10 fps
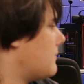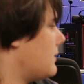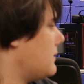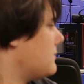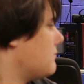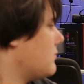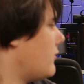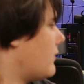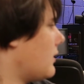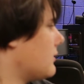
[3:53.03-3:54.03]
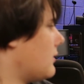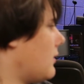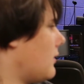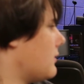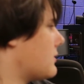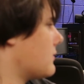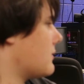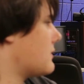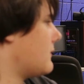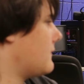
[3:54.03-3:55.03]
But you've got all
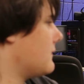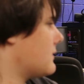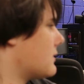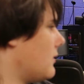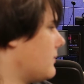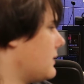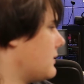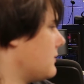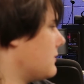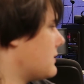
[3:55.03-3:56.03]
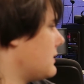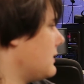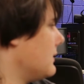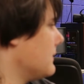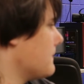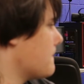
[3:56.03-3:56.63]
sorts of sculpting tools in here.